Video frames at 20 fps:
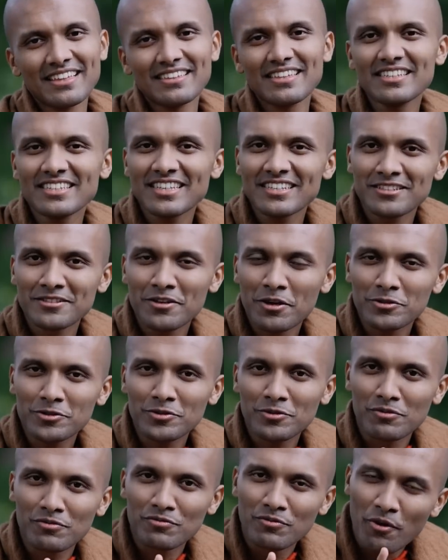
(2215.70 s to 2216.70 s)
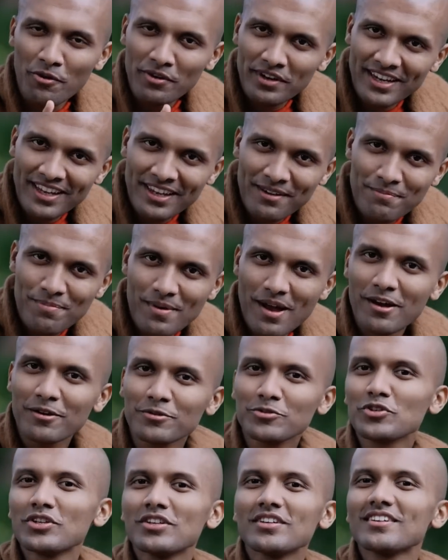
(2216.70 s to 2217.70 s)
This is not to worry
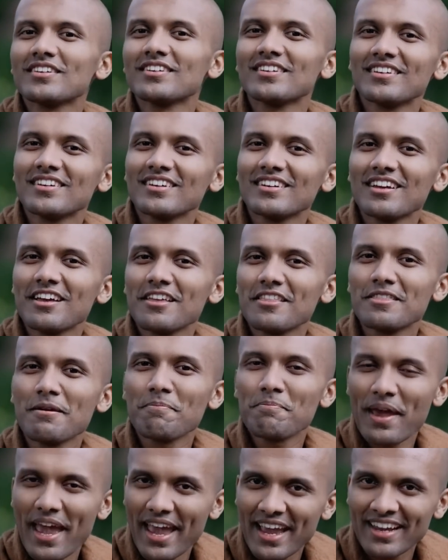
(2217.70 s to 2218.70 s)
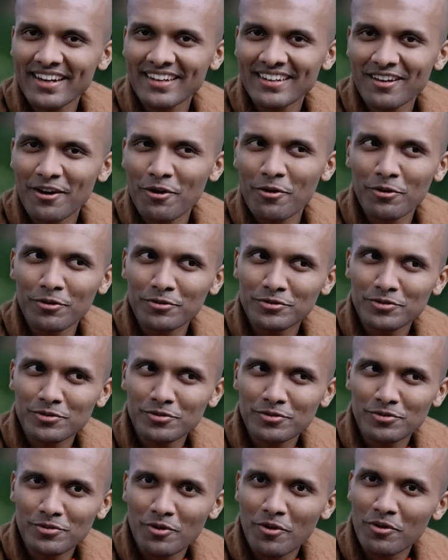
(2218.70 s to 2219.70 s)
about the pain or
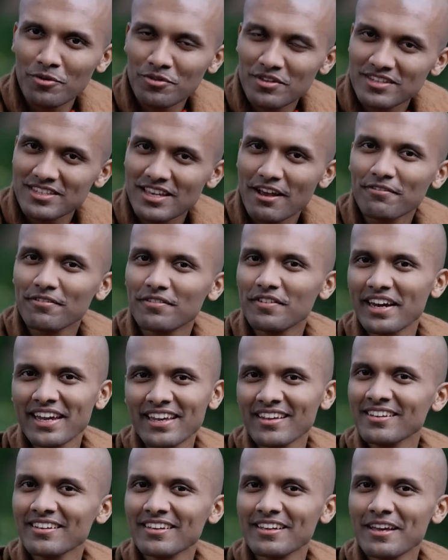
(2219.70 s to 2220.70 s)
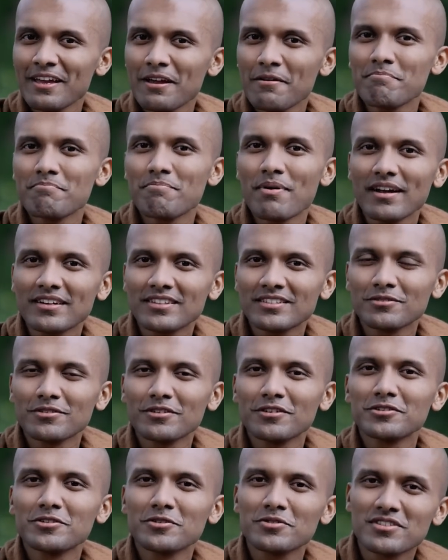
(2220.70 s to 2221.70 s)
the suffering, but
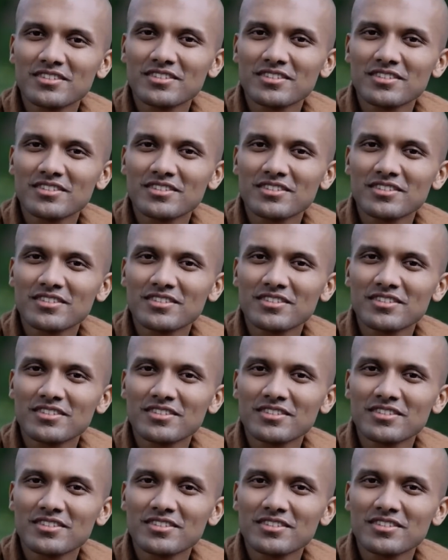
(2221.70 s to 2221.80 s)
to